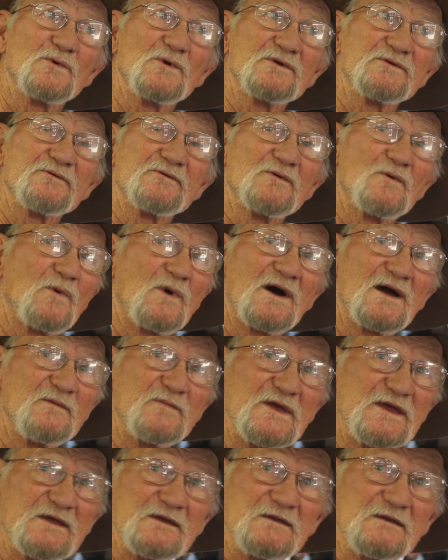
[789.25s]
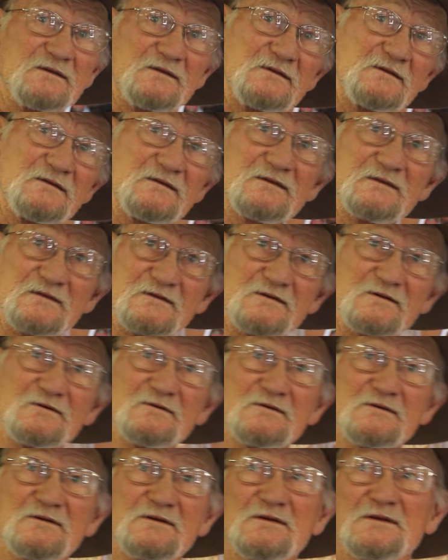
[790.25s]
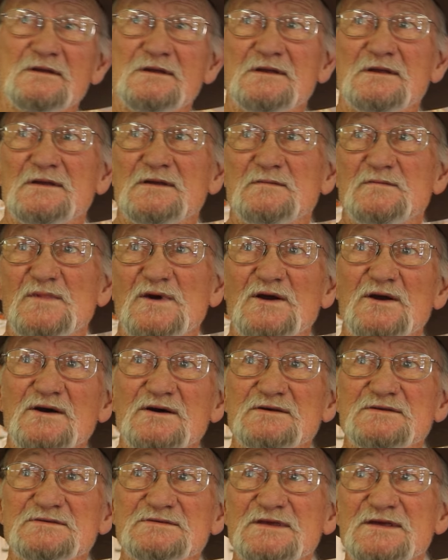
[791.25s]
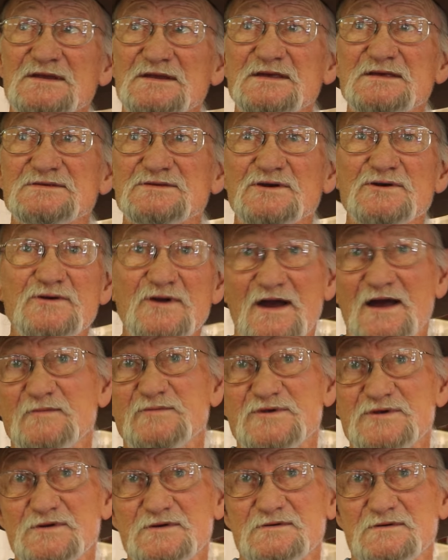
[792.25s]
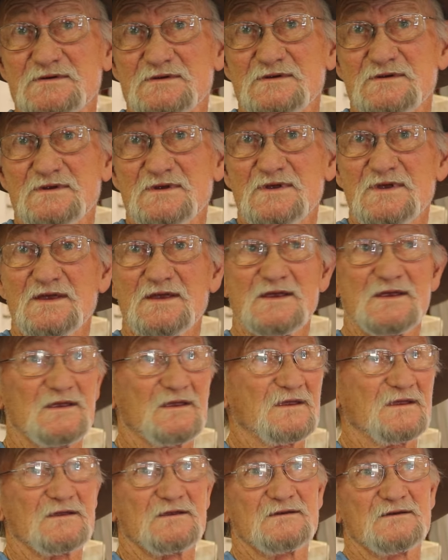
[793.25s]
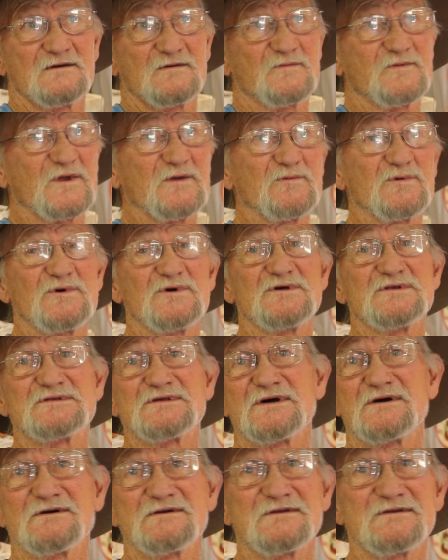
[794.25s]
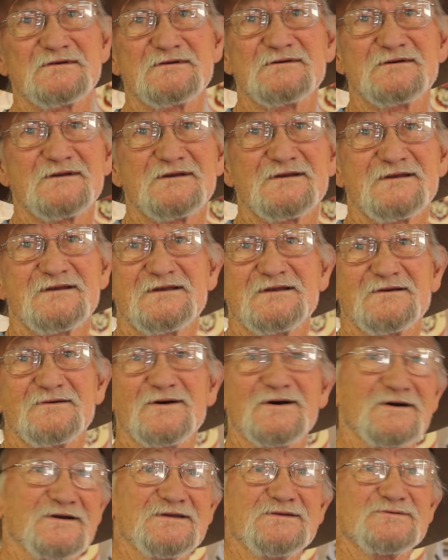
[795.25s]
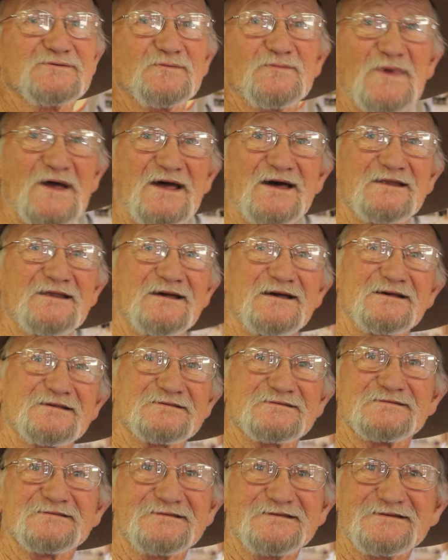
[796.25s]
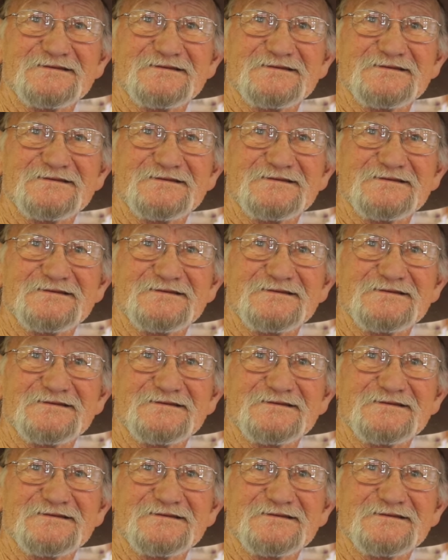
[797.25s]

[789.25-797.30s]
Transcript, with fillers: wondering why me you know mm-hmm. because it is a crapshoot you know people that tell you well he was a badass